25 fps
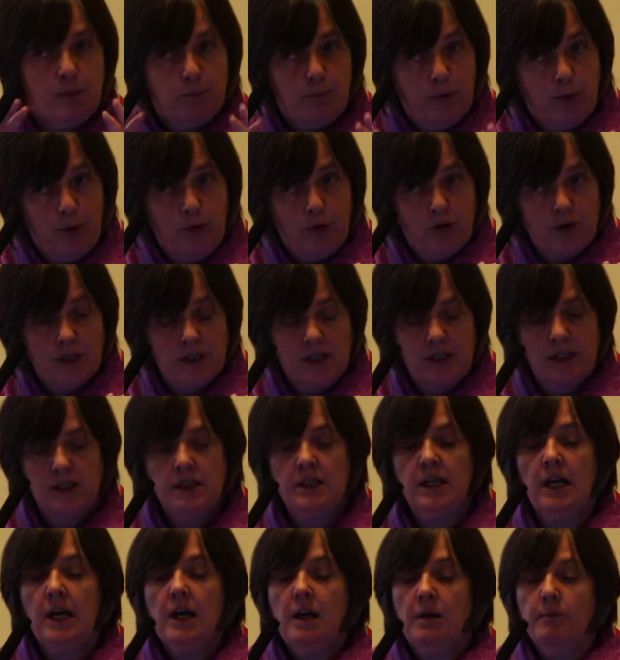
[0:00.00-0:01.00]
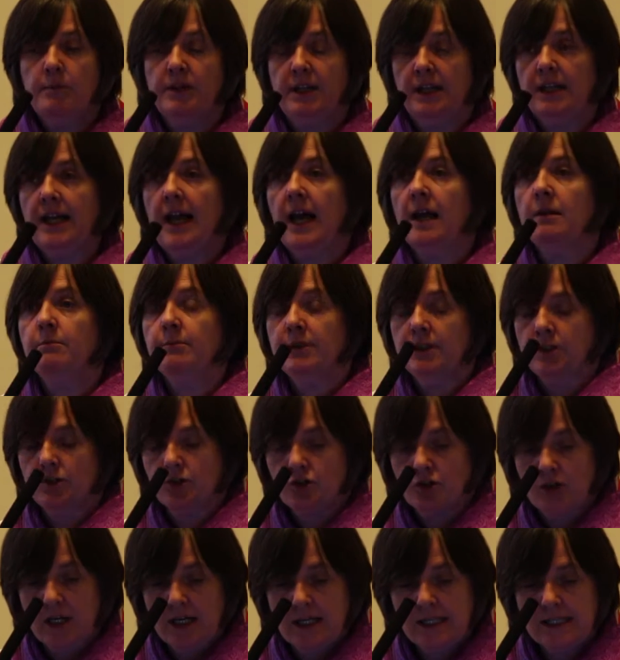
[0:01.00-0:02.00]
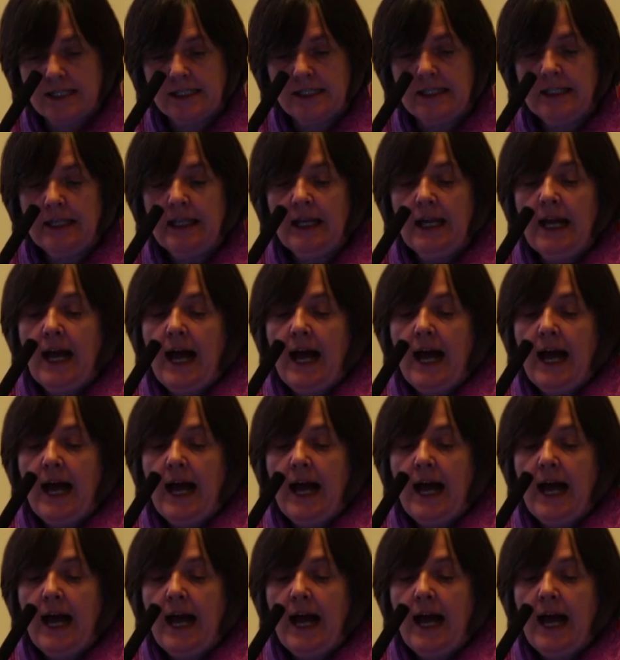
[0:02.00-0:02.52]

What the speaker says: important, but it can be addressed.